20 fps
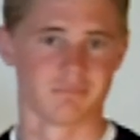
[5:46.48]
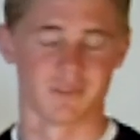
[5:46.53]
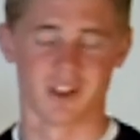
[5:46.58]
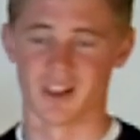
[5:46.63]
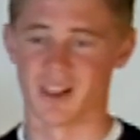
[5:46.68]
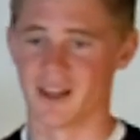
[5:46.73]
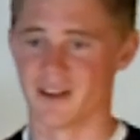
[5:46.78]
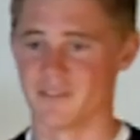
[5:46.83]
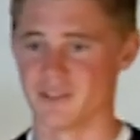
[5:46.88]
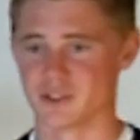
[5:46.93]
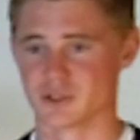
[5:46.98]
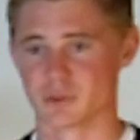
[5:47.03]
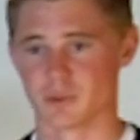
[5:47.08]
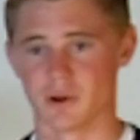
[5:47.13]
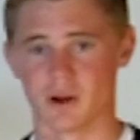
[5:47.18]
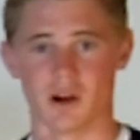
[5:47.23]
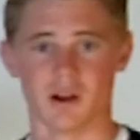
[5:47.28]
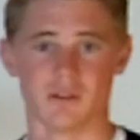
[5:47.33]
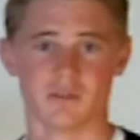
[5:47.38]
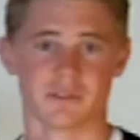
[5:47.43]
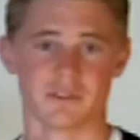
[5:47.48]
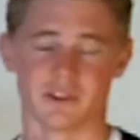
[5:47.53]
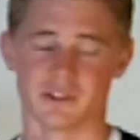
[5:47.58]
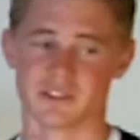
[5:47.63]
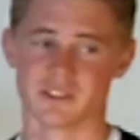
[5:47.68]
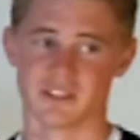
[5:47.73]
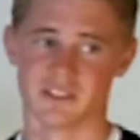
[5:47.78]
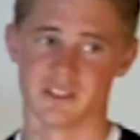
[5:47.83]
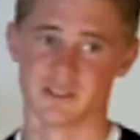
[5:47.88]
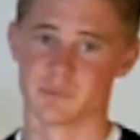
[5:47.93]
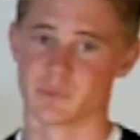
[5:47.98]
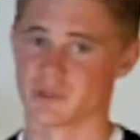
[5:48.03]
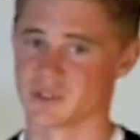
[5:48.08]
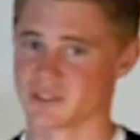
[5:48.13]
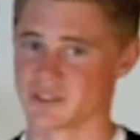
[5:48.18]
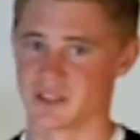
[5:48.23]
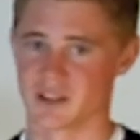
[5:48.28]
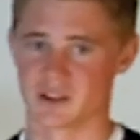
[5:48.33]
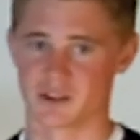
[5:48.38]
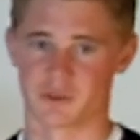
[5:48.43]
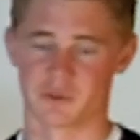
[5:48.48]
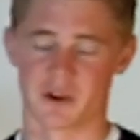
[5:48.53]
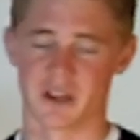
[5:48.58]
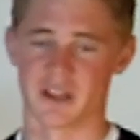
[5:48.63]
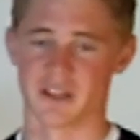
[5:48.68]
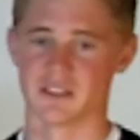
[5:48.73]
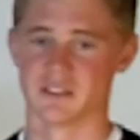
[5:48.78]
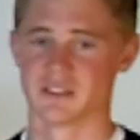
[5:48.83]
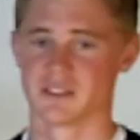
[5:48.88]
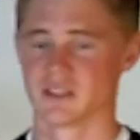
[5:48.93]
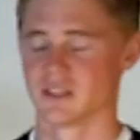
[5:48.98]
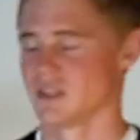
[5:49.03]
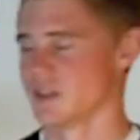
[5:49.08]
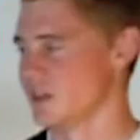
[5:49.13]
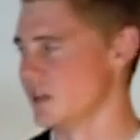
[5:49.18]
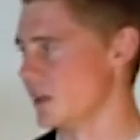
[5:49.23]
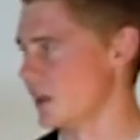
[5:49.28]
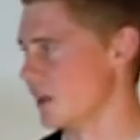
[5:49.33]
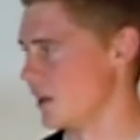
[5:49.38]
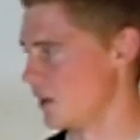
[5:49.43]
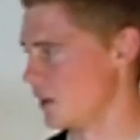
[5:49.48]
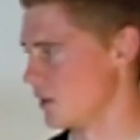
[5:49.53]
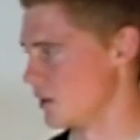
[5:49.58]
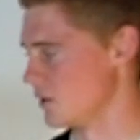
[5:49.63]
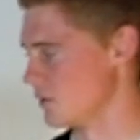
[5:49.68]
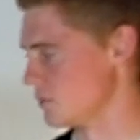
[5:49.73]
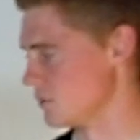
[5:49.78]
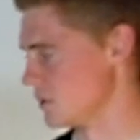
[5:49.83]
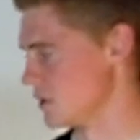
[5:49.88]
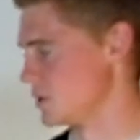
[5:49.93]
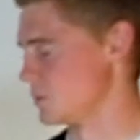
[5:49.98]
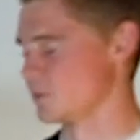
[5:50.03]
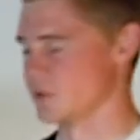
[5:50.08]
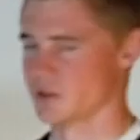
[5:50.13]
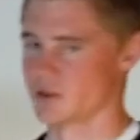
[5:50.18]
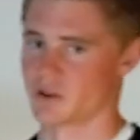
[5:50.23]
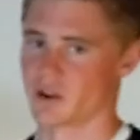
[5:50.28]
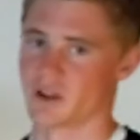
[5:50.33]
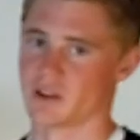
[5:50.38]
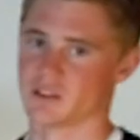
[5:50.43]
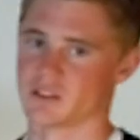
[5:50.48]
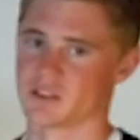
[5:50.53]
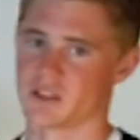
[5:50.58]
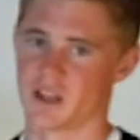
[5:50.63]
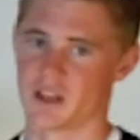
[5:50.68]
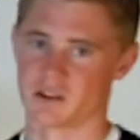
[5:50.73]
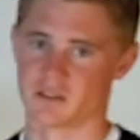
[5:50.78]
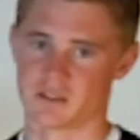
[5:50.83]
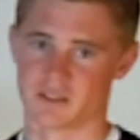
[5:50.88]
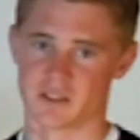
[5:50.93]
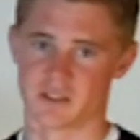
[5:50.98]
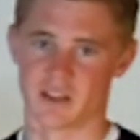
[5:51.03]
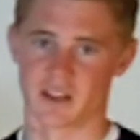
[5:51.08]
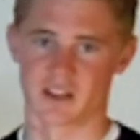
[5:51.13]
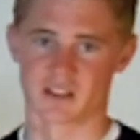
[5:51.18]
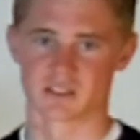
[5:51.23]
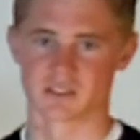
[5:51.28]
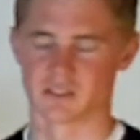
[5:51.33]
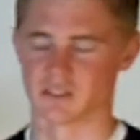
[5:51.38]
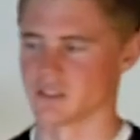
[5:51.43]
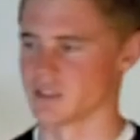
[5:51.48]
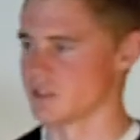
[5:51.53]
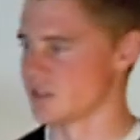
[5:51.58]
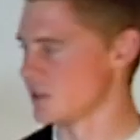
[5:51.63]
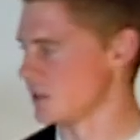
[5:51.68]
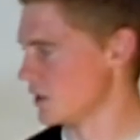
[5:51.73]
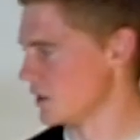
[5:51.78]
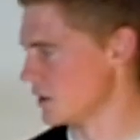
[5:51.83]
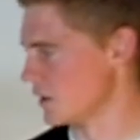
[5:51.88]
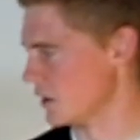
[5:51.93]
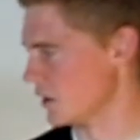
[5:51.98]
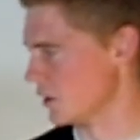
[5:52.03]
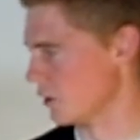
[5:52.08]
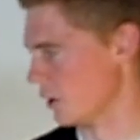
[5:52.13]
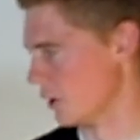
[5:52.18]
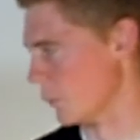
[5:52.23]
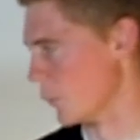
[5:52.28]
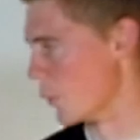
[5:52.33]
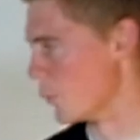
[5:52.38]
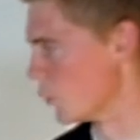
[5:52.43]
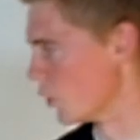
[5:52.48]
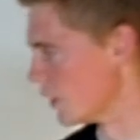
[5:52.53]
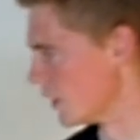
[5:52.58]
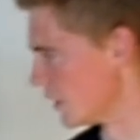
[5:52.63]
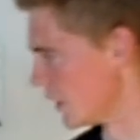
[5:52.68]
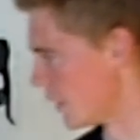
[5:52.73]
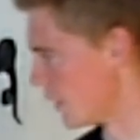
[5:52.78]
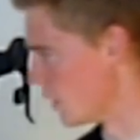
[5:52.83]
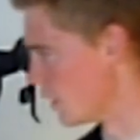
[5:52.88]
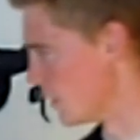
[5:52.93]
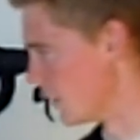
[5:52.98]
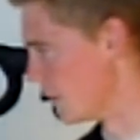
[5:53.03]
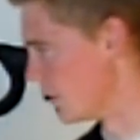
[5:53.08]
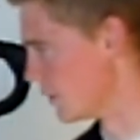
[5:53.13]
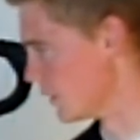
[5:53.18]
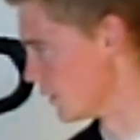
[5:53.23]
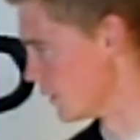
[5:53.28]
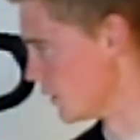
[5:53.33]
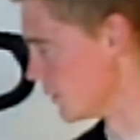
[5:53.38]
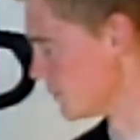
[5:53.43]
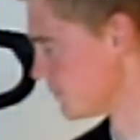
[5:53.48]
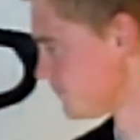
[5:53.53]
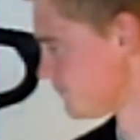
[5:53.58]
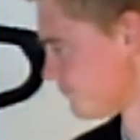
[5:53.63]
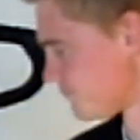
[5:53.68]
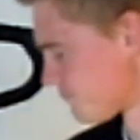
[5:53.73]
11, 12, 13% grades, and it's been great. It's handled it excellent. I'm running on the